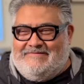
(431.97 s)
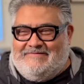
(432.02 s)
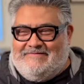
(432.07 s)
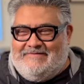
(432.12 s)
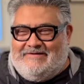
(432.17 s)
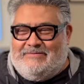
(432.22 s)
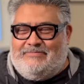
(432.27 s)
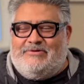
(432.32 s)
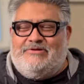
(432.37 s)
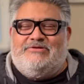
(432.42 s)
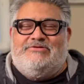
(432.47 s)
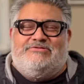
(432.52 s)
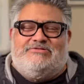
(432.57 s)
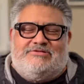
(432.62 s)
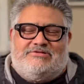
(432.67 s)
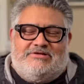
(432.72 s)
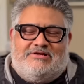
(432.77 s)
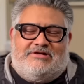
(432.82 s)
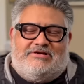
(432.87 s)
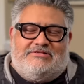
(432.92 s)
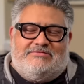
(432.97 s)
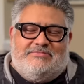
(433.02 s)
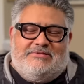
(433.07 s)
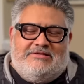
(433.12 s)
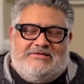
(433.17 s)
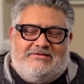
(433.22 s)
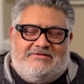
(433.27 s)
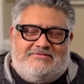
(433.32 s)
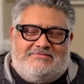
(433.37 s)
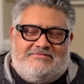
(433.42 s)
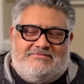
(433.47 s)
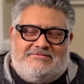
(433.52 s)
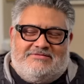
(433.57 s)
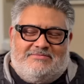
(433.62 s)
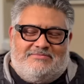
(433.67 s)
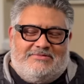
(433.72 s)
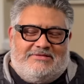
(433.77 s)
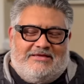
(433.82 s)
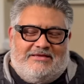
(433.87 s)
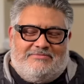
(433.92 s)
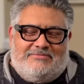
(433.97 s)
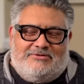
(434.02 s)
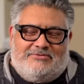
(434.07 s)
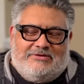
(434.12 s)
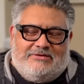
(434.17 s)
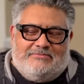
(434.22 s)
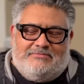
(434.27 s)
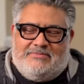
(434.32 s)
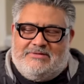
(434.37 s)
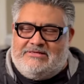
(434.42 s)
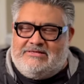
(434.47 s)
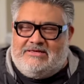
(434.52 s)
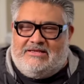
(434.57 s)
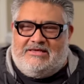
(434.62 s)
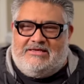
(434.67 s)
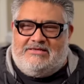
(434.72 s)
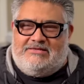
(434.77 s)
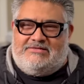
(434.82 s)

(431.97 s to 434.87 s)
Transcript: Our producer called me sometime around midnight.